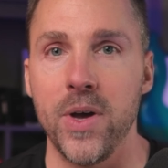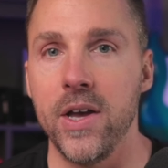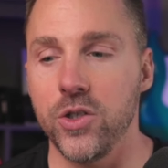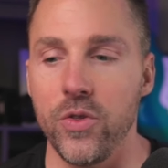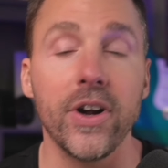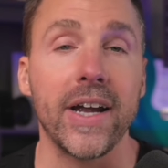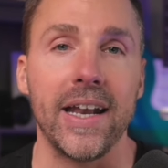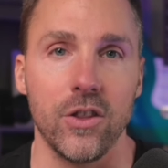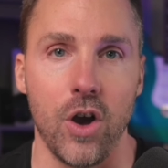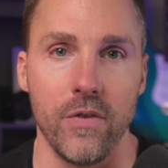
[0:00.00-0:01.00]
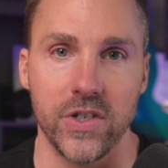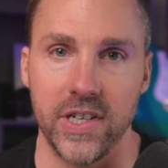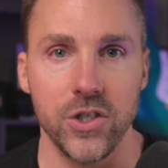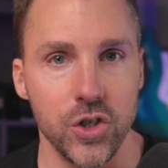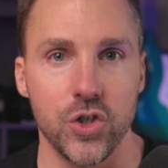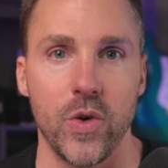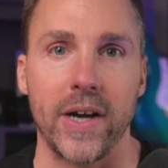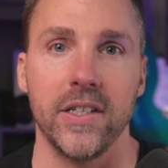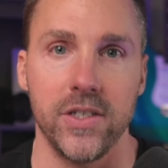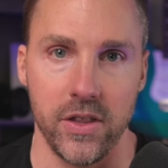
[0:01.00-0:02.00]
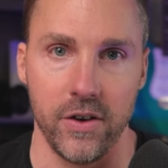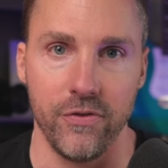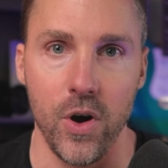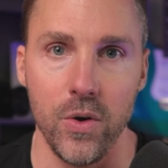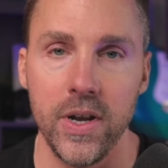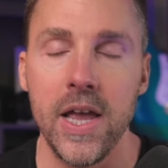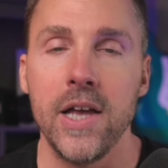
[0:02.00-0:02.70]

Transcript: so they're getting the conversations directly to their phone.